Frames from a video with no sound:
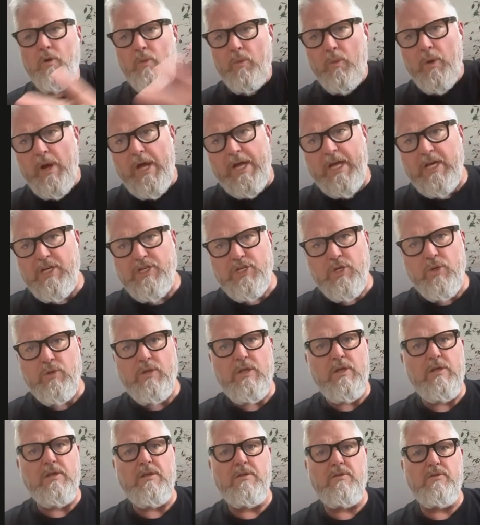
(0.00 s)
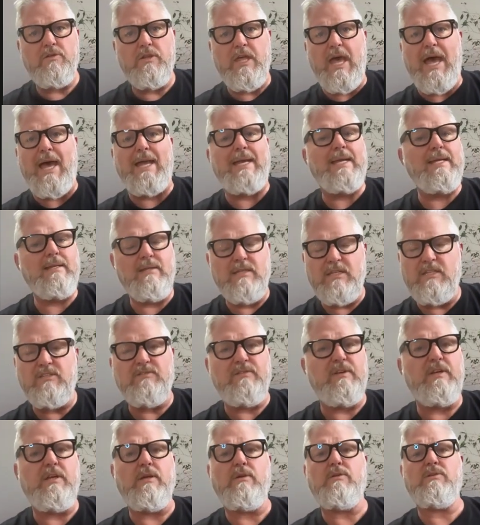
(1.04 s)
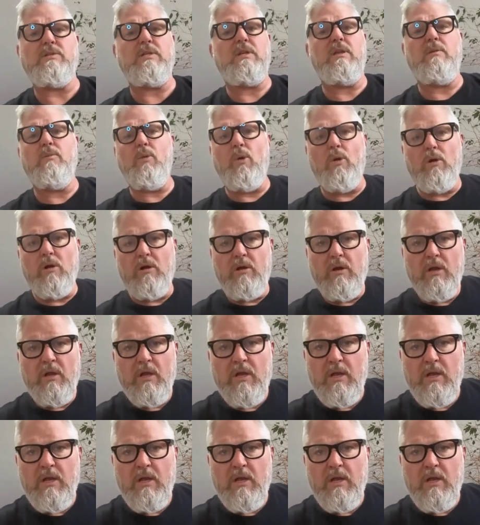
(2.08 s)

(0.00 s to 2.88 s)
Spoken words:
We're not going to show that in these videos anymore.